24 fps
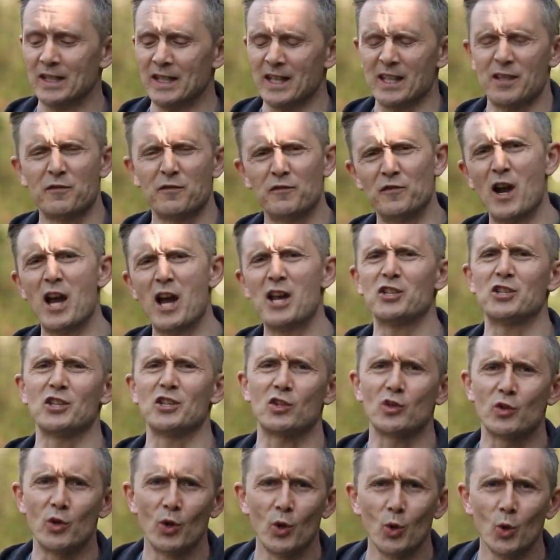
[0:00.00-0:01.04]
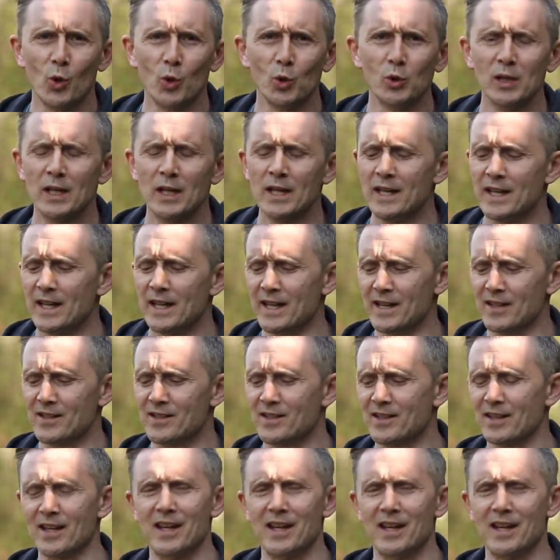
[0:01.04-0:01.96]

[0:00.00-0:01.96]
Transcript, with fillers: It's fresh, it's cool, it's